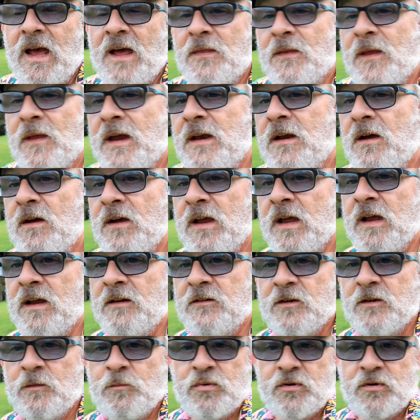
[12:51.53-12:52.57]
And then I
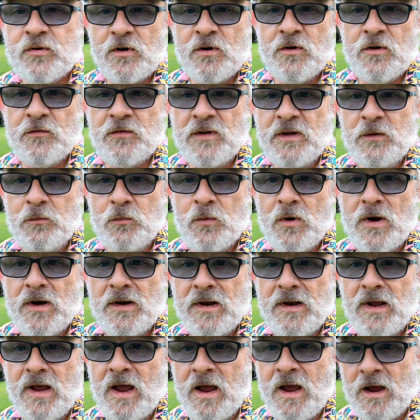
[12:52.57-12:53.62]
hit a Pro
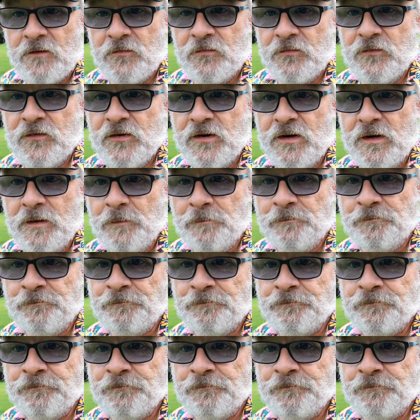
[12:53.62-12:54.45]
V1 after.